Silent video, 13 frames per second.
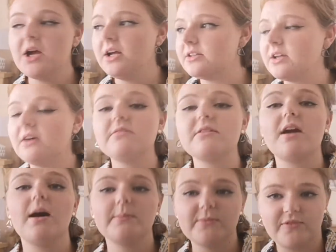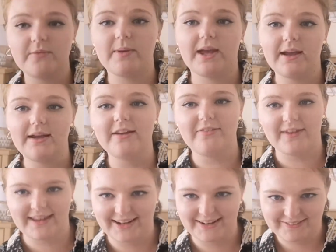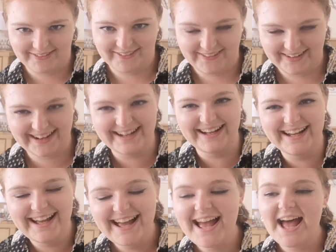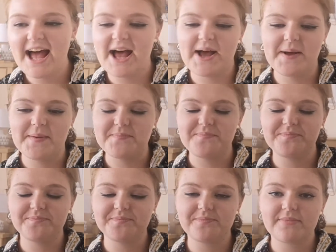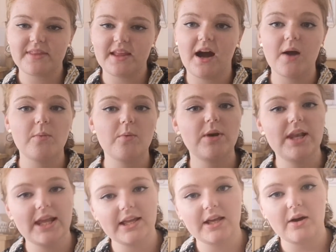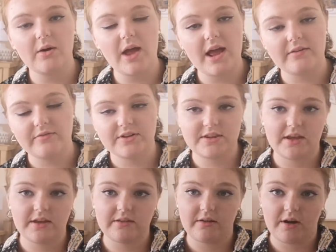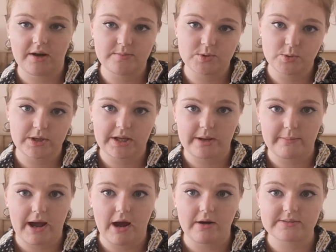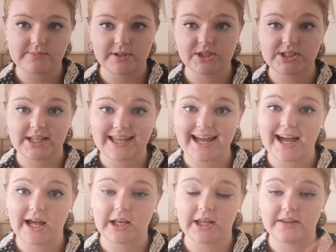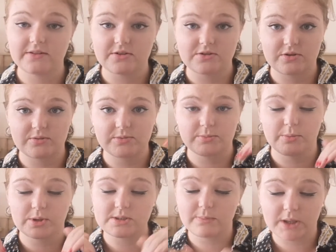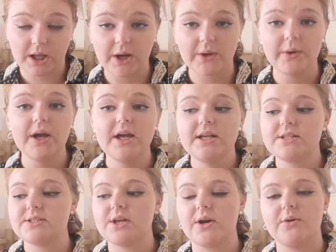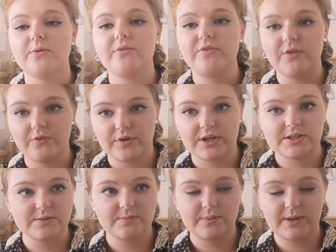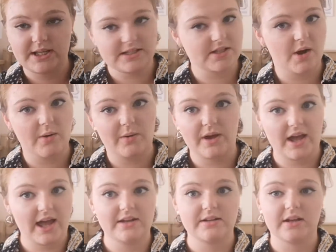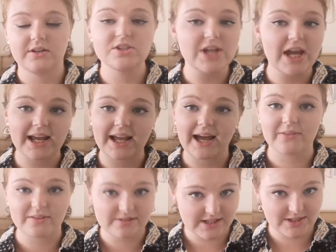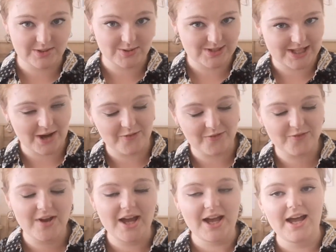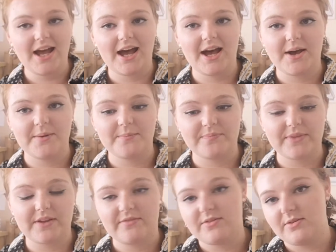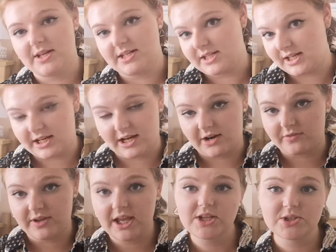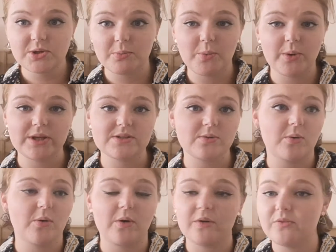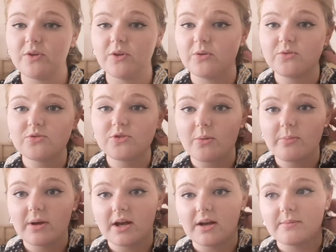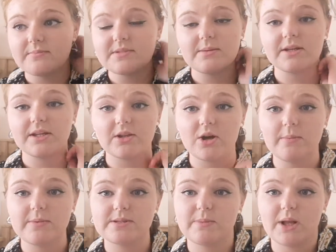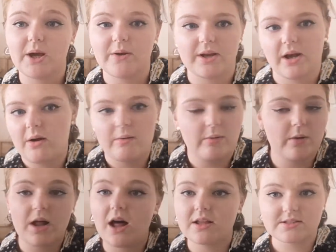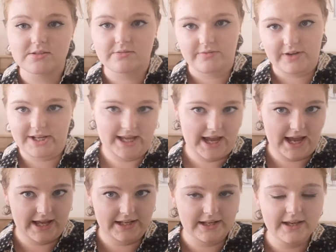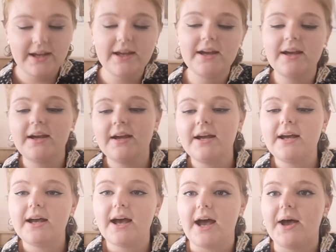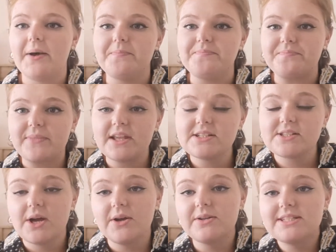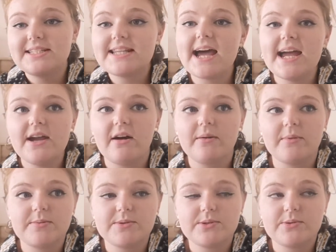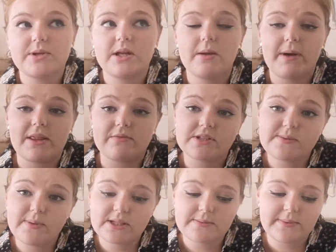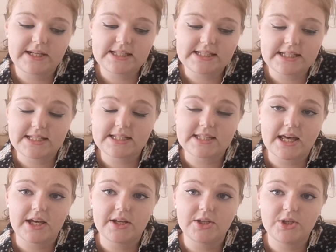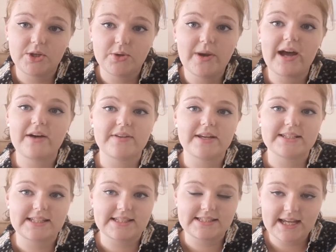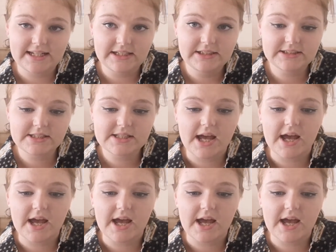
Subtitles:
Don't come for me if I get it wrong. I will link everything that I'm talking about as much as I can in the description box below, so feel free to please go ahead and check out those links yourself if you need any clarification on points, or if you drop something in the comments below and I will answer if I can. So today I'm going to be talking about the responsibilities that you have as a tenant.